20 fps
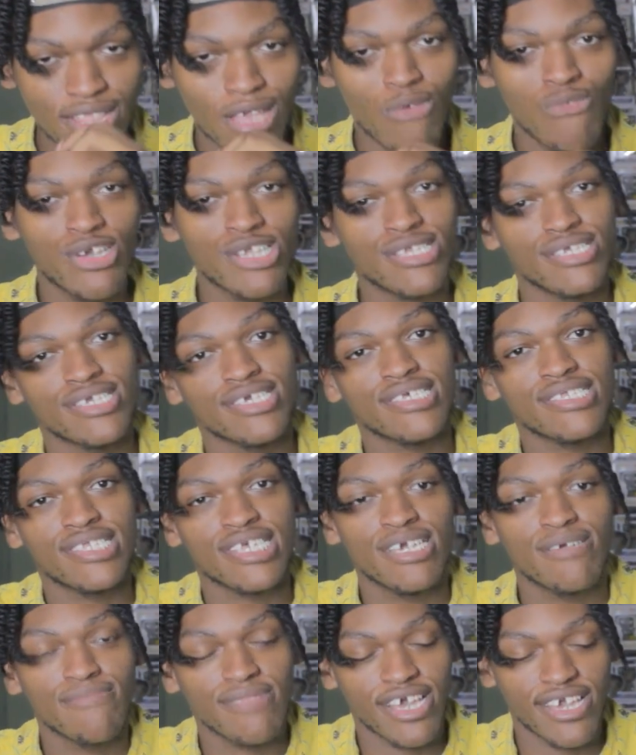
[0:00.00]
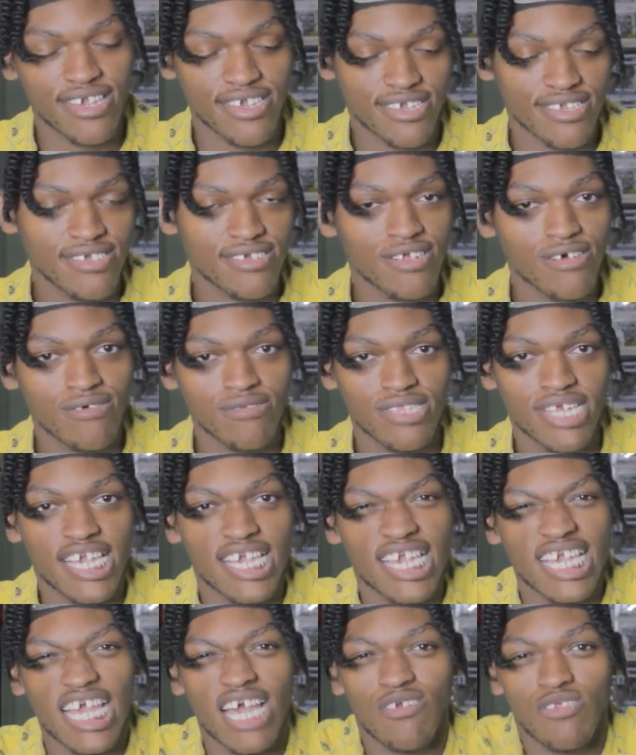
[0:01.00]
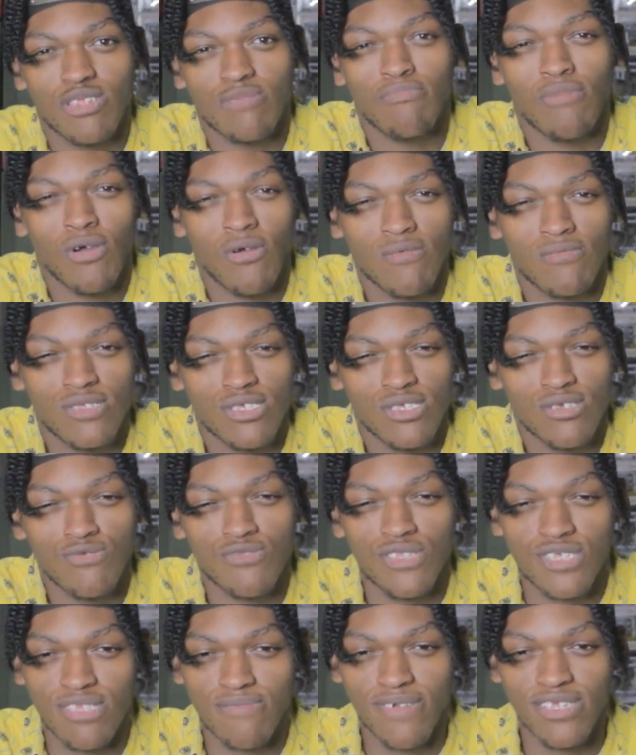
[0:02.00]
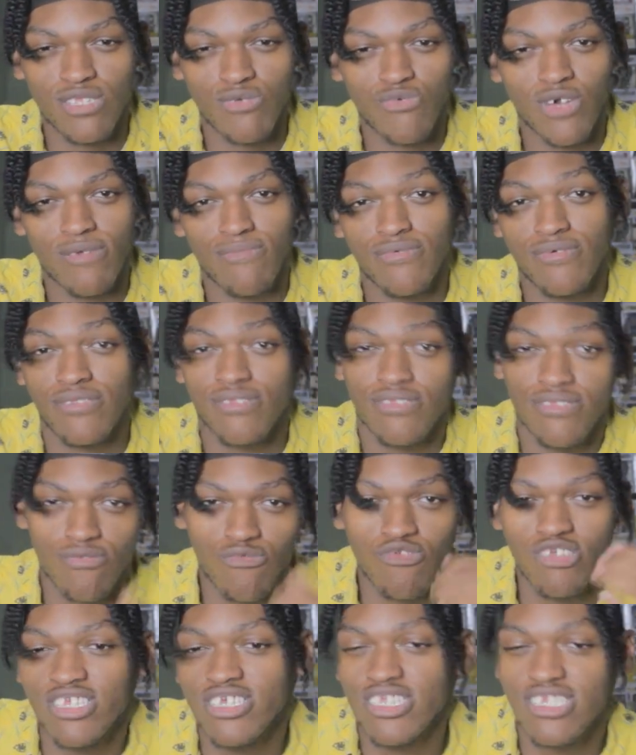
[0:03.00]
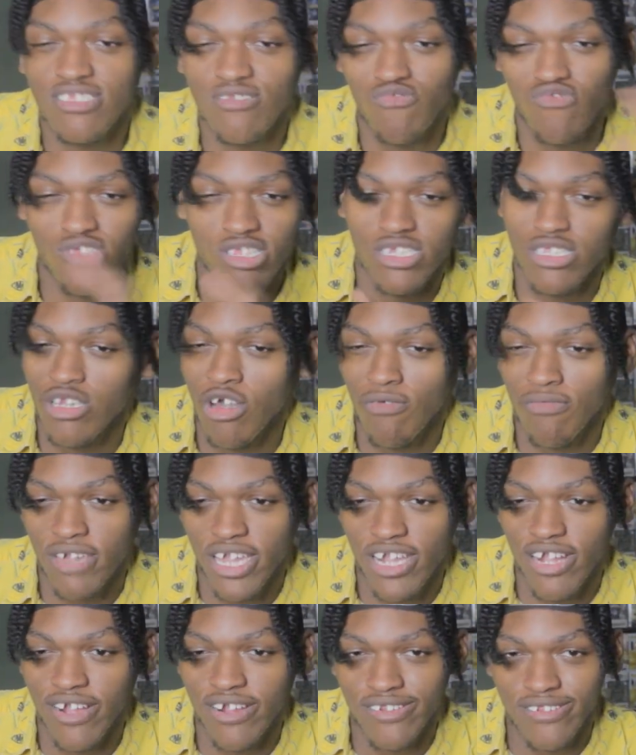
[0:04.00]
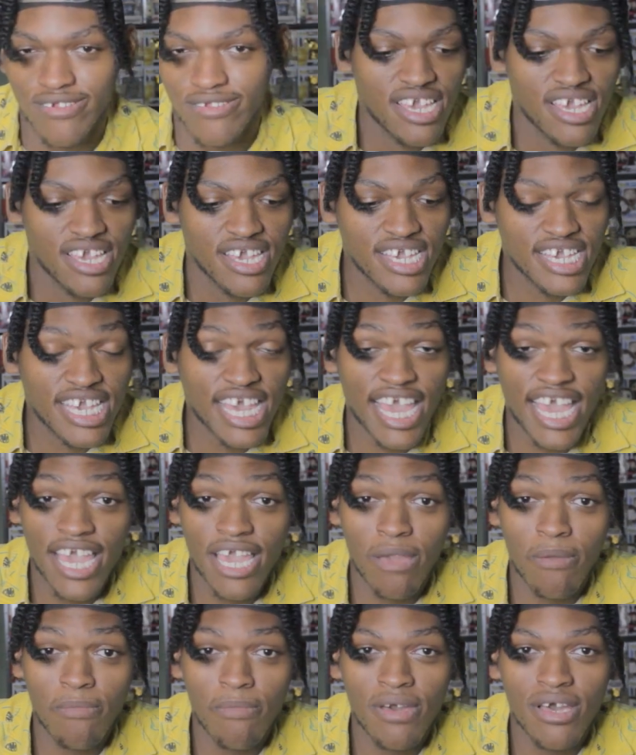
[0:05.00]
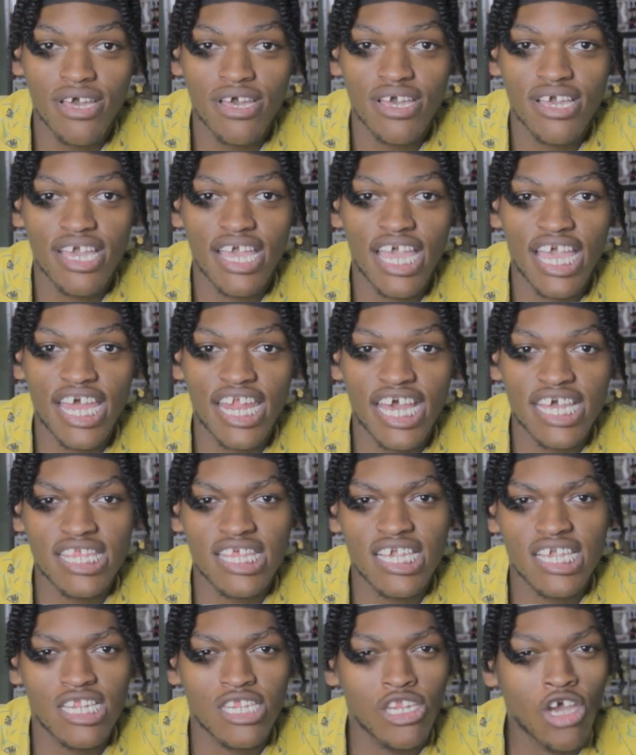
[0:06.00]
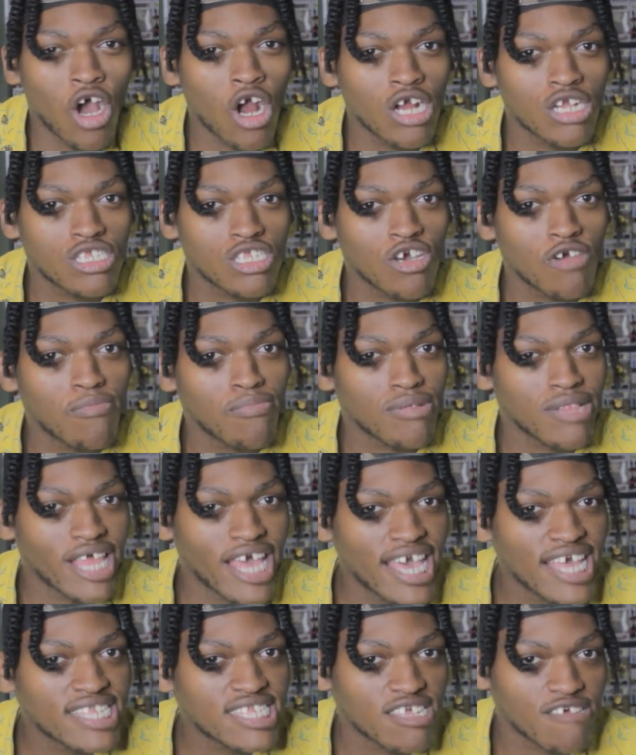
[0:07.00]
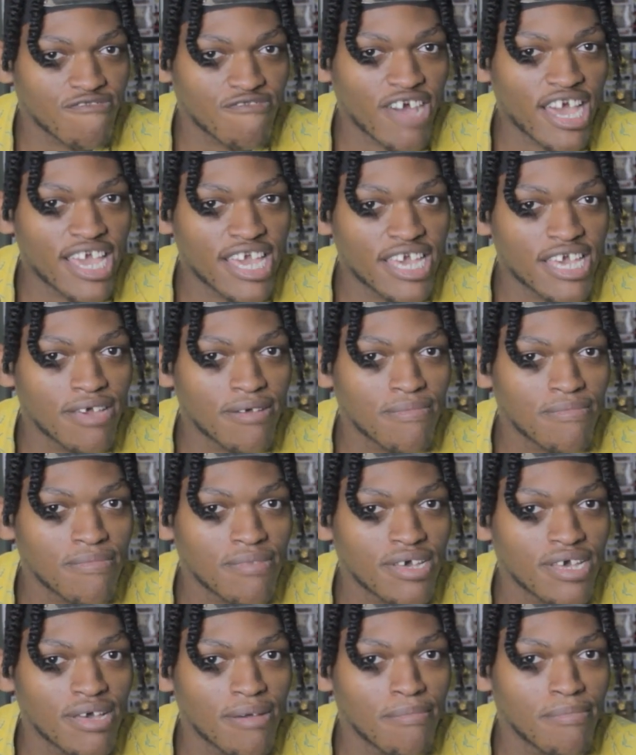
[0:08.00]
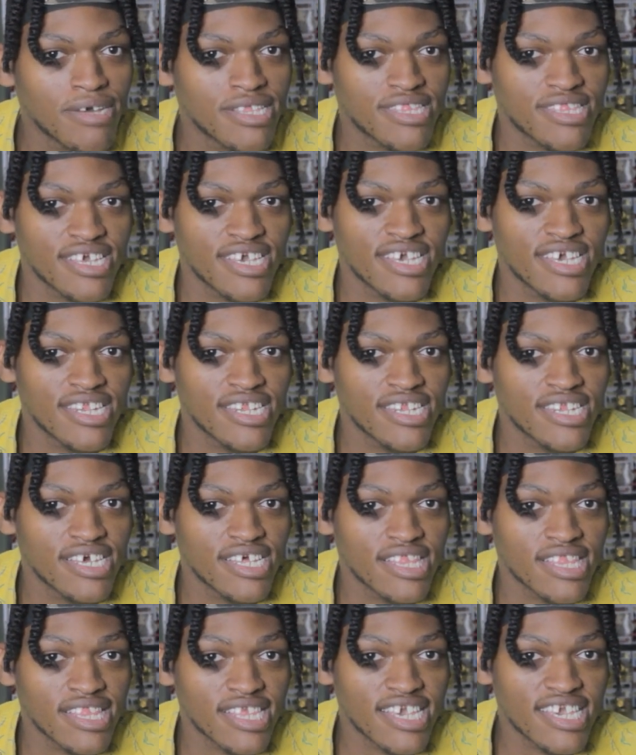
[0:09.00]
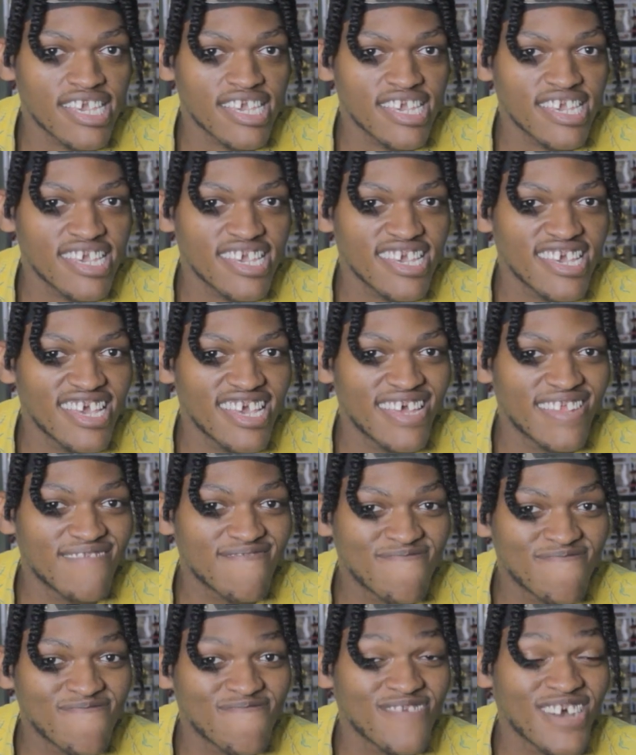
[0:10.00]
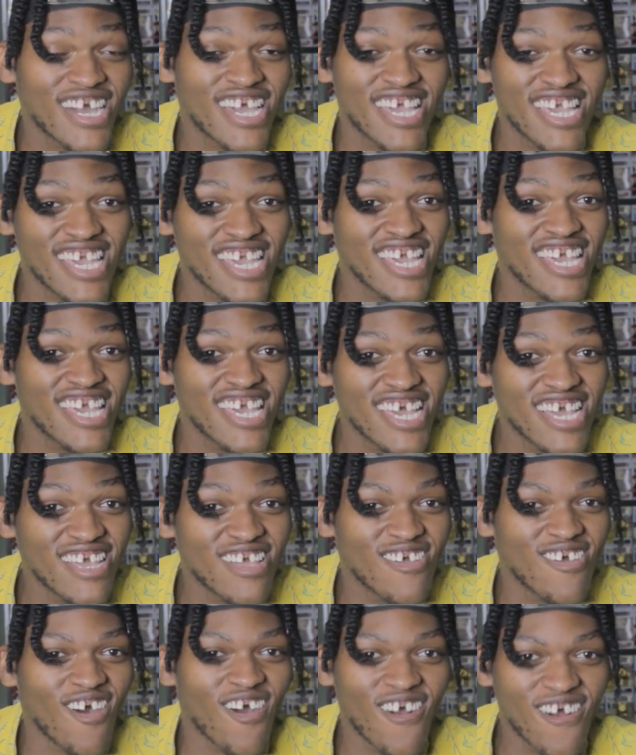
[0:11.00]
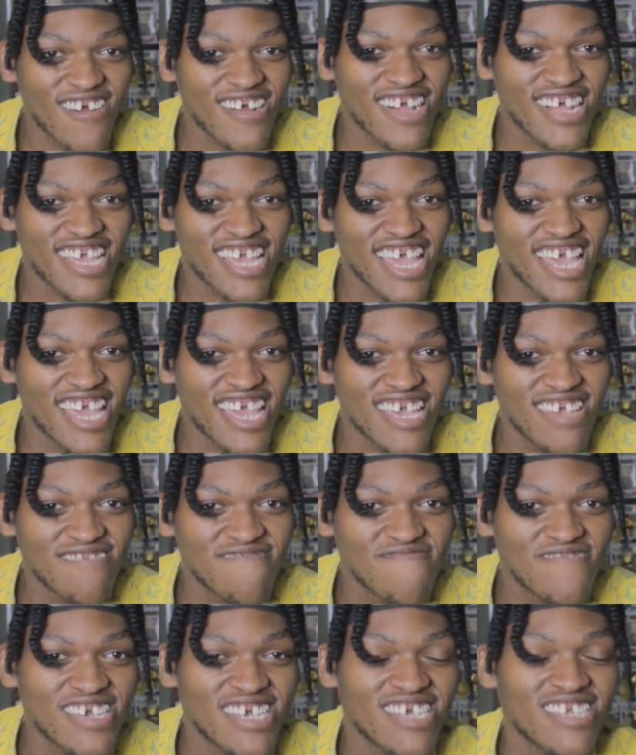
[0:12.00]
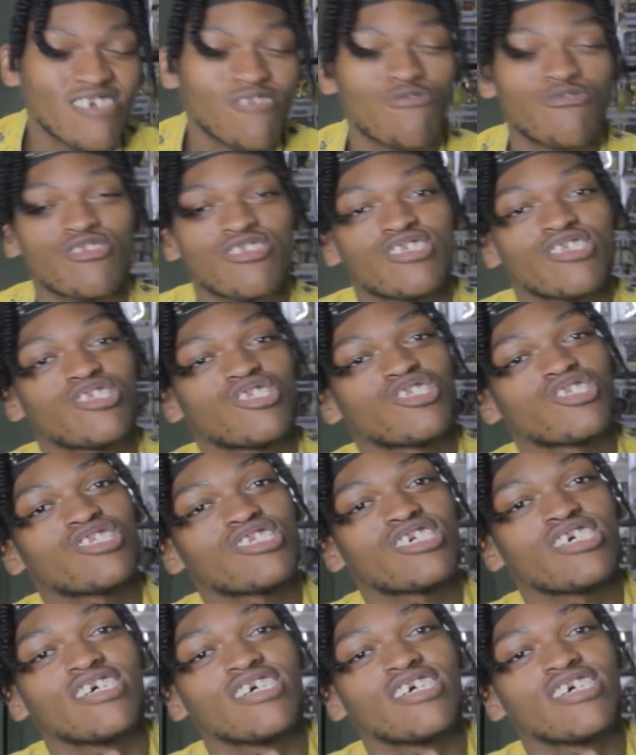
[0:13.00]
Which is him, like, you know, taking out his bones and using them as a weapon. Really, really dope character. He came, and I think Naruto planned to fight him, but then Lee and fucking Gaara came, and it was